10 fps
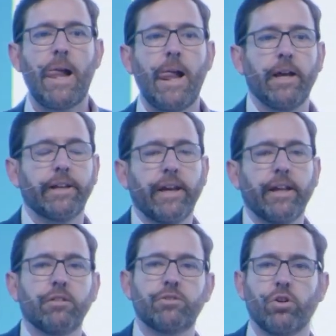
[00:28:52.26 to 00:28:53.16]

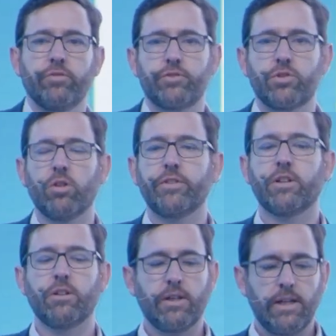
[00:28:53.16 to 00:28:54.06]
again, solving
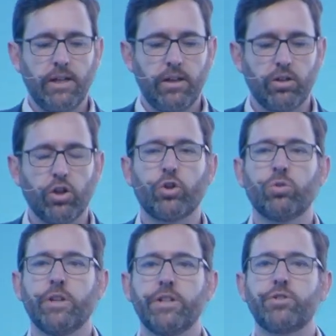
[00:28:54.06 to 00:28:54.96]
a
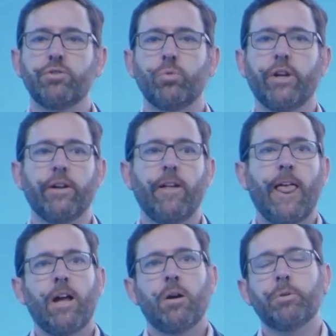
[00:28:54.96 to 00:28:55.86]
local issue where,
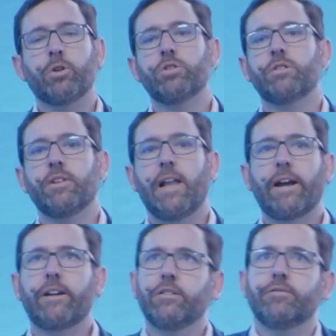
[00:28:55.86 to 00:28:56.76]
because of a
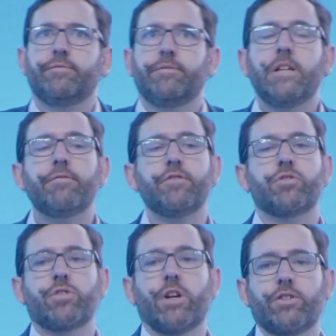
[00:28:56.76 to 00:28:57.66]
lack of
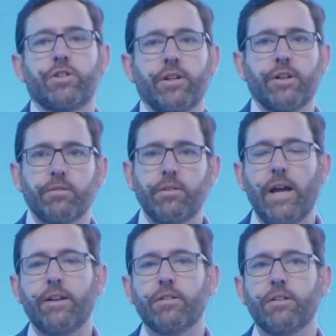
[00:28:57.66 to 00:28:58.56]
infrastructure
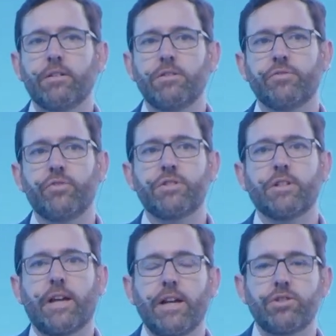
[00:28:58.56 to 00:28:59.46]
and
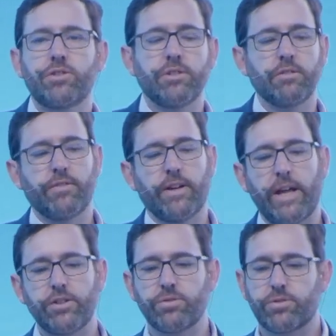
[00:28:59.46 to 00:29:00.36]
sophistication in
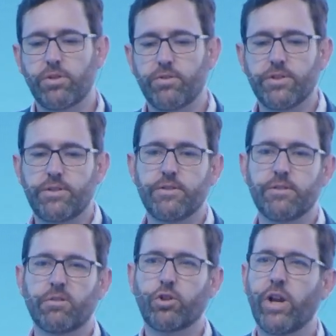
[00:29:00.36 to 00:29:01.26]
financial services
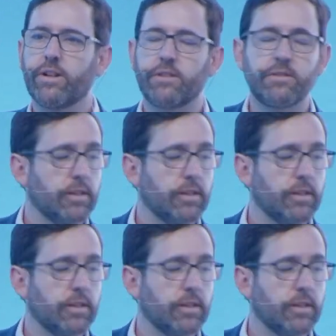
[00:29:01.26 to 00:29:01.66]
and credit,